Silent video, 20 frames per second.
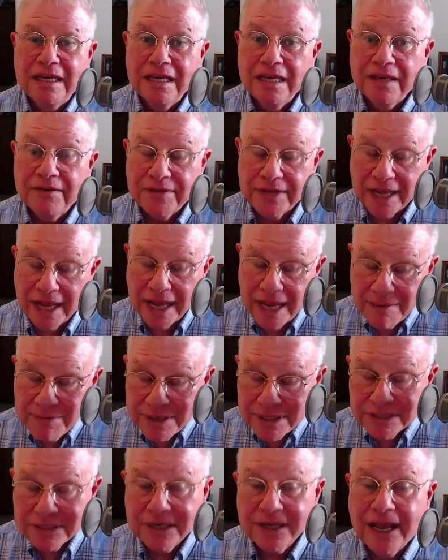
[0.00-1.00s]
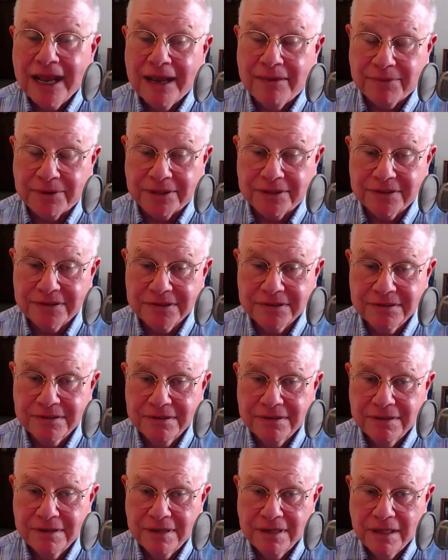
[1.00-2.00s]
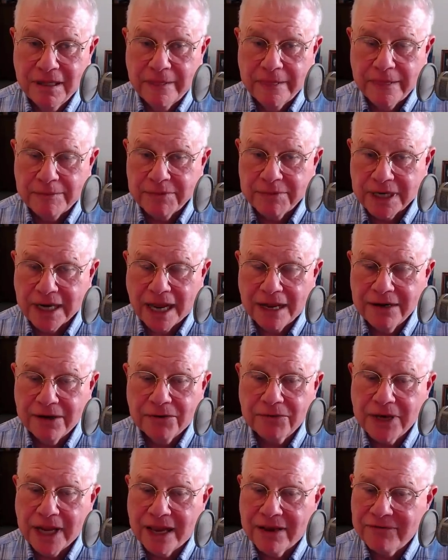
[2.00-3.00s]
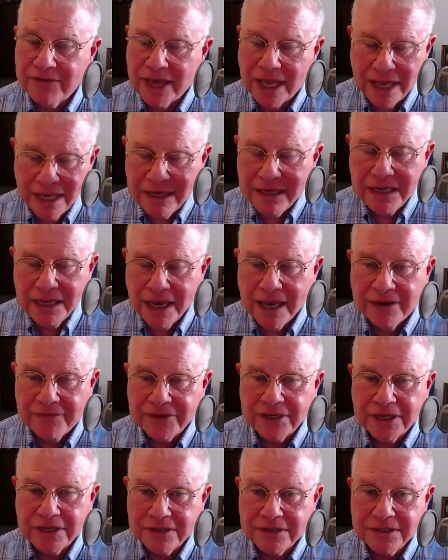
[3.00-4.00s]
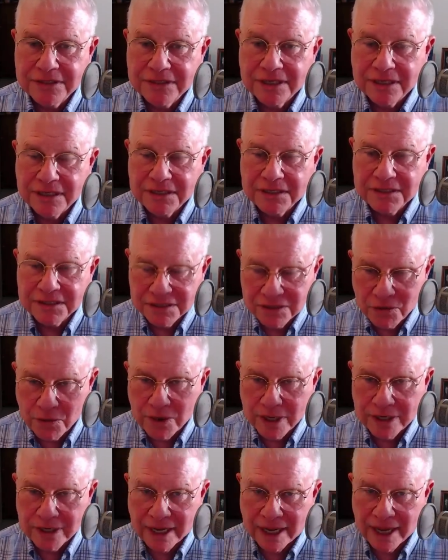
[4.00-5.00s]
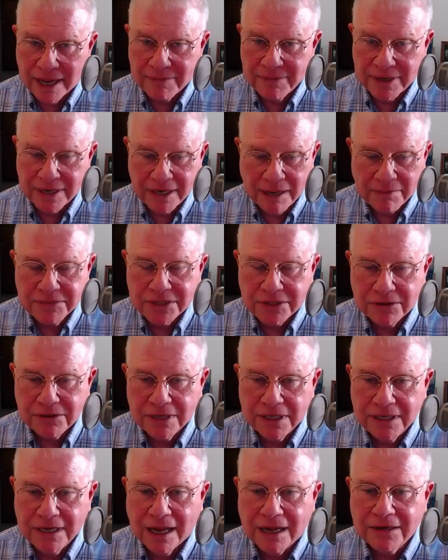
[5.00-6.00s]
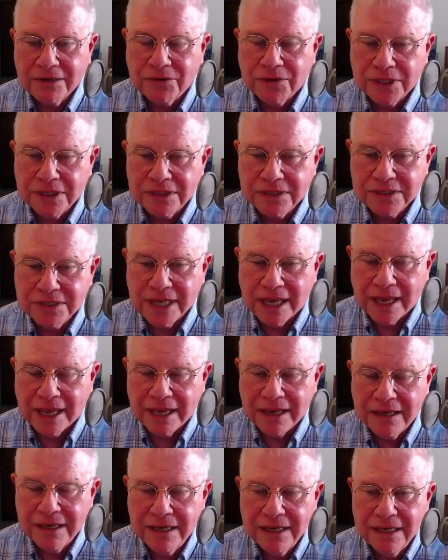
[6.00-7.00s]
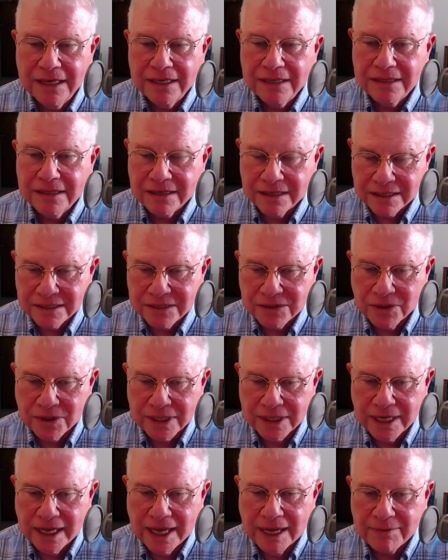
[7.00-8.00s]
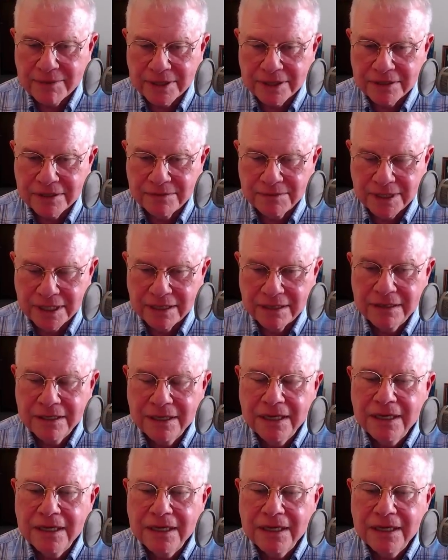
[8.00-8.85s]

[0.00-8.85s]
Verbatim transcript: If it happens, it happens. But I don't have any evidence that it is going to happen, and I'm certainly not going to say that it's going to happen to me.